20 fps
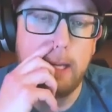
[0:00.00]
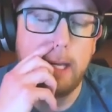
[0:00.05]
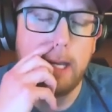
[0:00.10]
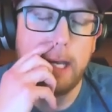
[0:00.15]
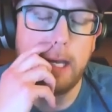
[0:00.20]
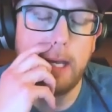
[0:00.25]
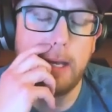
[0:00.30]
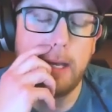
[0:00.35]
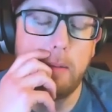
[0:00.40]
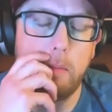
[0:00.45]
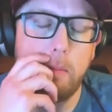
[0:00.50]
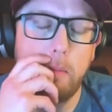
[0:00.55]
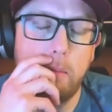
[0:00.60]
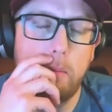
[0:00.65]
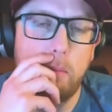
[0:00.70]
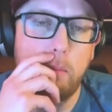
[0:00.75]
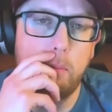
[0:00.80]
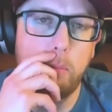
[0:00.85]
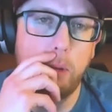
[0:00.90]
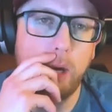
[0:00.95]
Um,
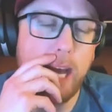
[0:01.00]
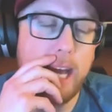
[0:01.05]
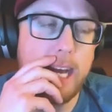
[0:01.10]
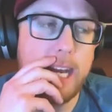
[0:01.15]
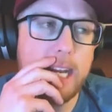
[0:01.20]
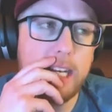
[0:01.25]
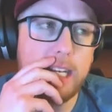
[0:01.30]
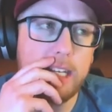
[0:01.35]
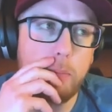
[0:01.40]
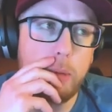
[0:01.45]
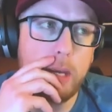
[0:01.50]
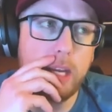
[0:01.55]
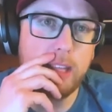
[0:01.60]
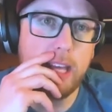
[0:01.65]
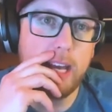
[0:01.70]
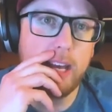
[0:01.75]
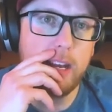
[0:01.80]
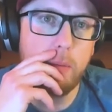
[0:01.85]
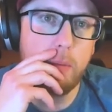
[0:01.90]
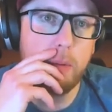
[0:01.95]
but I didn't pick
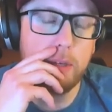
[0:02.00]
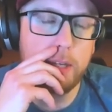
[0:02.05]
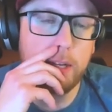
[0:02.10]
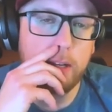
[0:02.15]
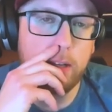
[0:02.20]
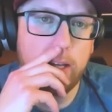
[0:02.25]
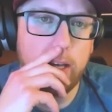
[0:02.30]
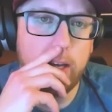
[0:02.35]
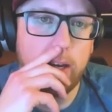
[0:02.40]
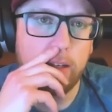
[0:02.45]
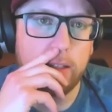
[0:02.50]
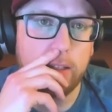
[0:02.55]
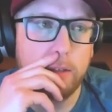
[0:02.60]
that up until later.